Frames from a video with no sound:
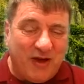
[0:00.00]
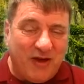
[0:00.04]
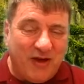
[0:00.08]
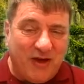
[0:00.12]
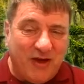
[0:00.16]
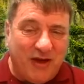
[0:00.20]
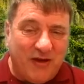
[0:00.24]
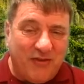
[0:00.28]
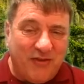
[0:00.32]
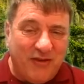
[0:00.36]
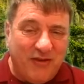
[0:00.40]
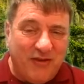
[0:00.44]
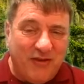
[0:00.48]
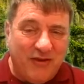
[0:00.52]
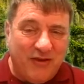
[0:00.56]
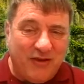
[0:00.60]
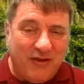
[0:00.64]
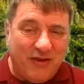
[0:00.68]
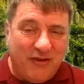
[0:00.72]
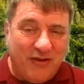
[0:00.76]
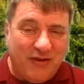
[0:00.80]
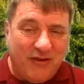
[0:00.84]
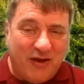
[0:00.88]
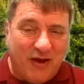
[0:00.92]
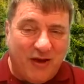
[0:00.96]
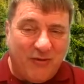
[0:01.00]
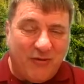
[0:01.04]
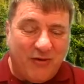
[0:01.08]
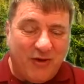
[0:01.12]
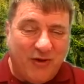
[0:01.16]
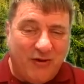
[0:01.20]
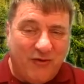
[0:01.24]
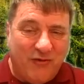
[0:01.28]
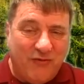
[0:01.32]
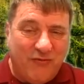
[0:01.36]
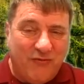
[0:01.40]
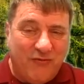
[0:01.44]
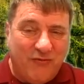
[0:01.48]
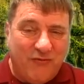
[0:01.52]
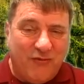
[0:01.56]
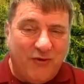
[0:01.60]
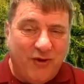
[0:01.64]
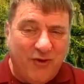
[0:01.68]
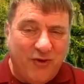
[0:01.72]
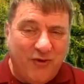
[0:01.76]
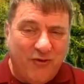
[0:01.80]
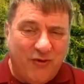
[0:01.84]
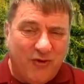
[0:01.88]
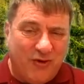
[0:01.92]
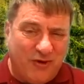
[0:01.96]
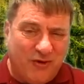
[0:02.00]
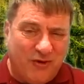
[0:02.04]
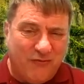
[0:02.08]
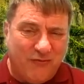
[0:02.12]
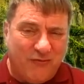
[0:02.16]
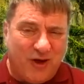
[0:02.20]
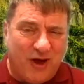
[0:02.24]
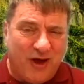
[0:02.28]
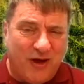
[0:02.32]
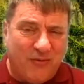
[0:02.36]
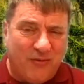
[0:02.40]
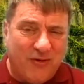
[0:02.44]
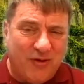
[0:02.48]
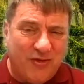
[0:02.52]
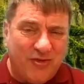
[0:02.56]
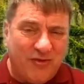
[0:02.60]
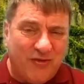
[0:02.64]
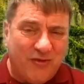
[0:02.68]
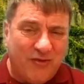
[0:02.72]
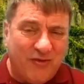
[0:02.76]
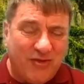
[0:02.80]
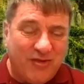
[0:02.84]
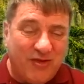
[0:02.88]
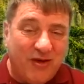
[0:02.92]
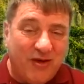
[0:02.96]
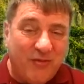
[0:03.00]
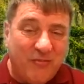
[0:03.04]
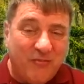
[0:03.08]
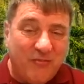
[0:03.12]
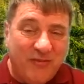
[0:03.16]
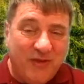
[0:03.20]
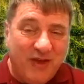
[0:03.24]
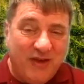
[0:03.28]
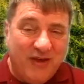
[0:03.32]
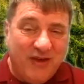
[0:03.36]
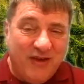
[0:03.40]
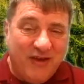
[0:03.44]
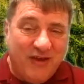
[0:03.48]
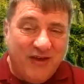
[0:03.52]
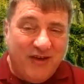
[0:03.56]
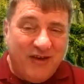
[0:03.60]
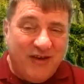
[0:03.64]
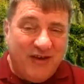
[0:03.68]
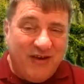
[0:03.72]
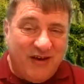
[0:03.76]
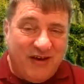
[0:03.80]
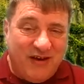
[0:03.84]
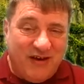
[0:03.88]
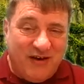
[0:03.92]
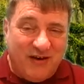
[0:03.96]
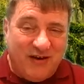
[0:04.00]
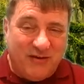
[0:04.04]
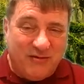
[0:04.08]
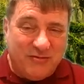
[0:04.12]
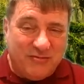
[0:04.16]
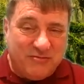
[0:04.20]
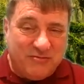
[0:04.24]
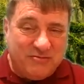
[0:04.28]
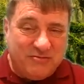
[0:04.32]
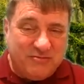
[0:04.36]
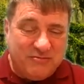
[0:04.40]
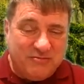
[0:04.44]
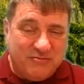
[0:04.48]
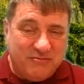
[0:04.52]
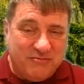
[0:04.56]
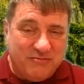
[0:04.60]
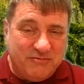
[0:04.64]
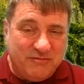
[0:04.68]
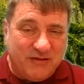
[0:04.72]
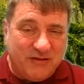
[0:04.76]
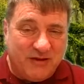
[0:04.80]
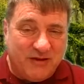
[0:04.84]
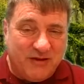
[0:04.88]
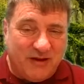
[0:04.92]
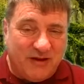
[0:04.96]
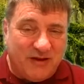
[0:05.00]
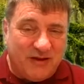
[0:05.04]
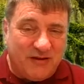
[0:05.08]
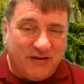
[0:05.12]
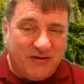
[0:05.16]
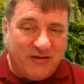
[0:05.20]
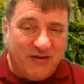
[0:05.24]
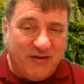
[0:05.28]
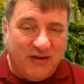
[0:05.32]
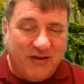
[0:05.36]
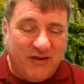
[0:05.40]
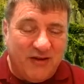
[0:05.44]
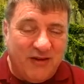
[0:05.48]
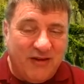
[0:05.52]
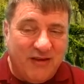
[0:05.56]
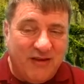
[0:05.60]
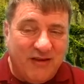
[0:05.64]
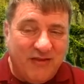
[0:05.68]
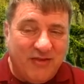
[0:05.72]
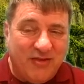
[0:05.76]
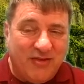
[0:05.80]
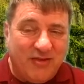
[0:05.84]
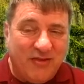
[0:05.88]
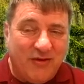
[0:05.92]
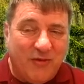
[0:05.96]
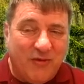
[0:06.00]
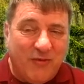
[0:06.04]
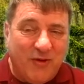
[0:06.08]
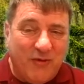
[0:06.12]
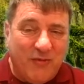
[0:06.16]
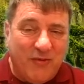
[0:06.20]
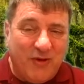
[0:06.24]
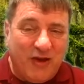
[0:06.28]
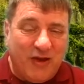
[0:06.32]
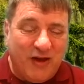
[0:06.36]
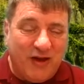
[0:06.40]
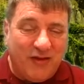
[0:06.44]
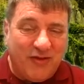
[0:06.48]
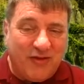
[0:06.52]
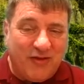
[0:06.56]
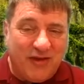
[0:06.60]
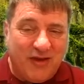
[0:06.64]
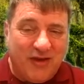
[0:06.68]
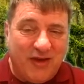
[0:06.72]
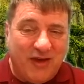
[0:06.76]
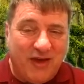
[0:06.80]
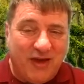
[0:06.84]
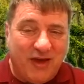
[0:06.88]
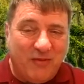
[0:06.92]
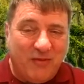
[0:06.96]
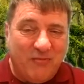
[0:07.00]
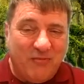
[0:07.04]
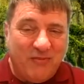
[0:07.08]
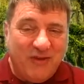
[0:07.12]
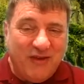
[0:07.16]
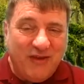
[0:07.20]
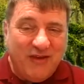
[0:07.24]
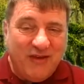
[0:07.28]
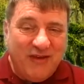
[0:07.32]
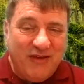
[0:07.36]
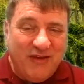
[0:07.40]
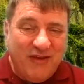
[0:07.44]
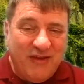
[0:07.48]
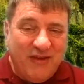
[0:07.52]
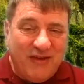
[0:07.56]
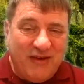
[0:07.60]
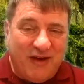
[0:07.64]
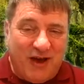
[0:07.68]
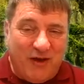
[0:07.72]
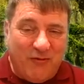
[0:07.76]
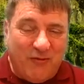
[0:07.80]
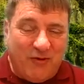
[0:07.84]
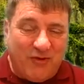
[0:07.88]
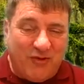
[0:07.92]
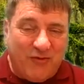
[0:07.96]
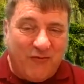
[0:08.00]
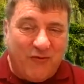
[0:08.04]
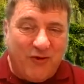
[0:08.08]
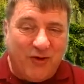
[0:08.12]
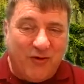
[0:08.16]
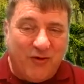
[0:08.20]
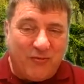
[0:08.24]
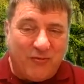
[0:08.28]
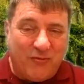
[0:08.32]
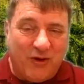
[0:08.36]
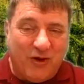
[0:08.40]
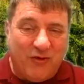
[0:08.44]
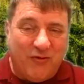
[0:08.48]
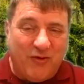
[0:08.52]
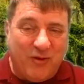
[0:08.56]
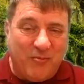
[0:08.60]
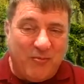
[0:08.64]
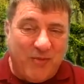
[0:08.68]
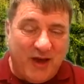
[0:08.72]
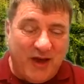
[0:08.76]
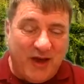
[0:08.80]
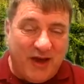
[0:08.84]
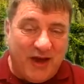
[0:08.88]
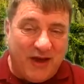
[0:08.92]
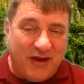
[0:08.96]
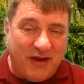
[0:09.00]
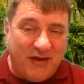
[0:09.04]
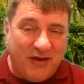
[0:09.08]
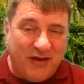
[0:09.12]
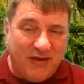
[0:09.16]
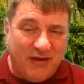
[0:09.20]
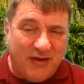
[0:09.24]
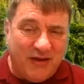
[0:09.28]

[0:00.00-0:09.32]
I got I don't know, flu or virus or something. Uh, Gosh, and so when we got to camp, I was feeling really bad.